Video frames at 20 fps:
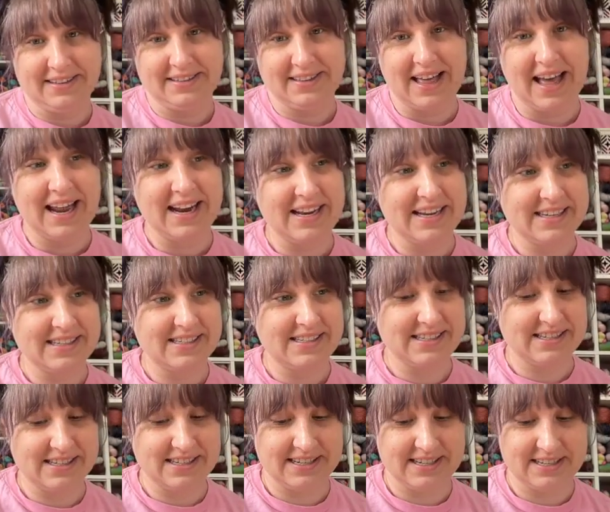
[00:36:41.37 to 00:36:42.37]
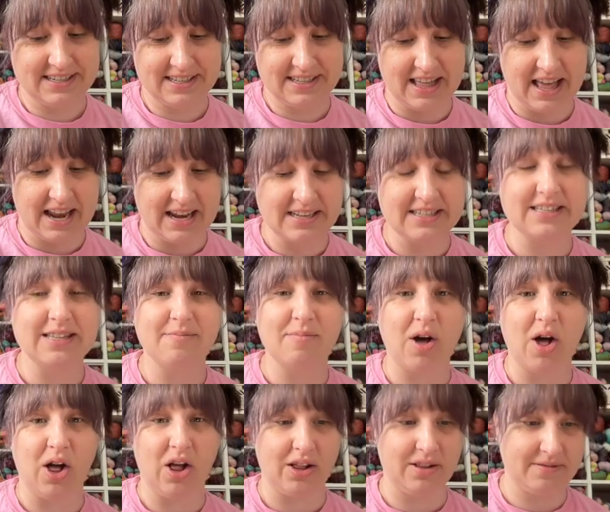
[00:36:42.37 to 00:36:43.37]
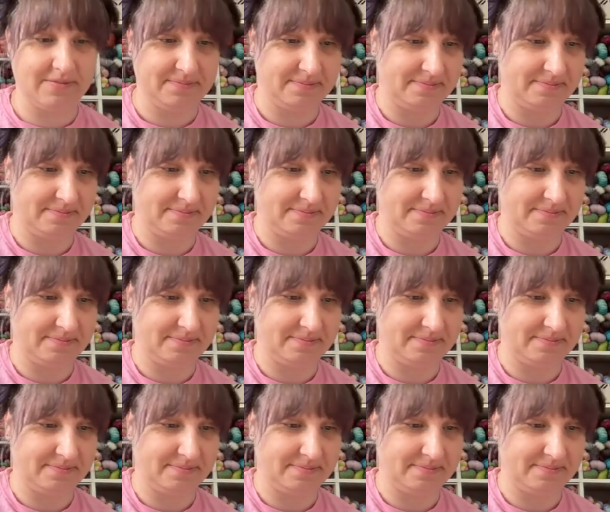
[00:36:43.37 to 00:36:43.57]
That is them all.